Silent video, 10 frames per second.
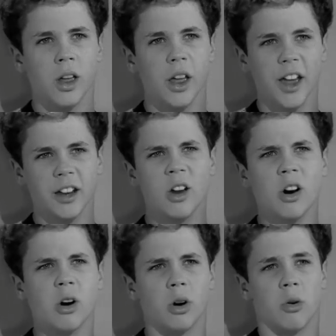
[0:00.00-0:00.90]
Heck
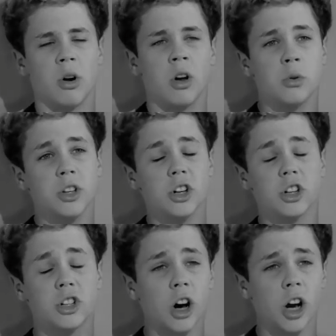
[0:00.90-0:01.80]
no. When you're
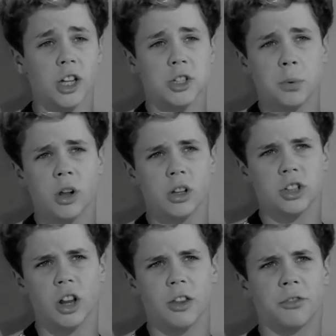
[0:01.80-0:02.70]
a dog, it
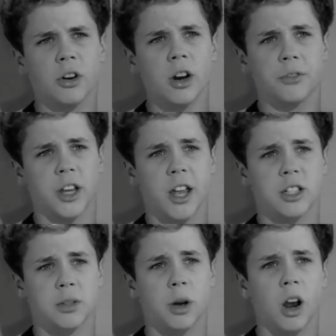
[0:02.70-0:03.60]
spoils all the fun if you
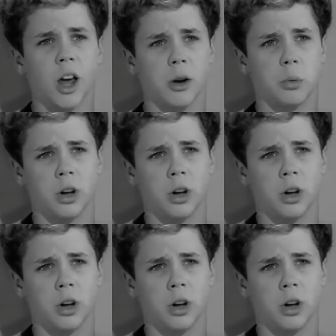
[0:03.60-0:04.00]
can't smell like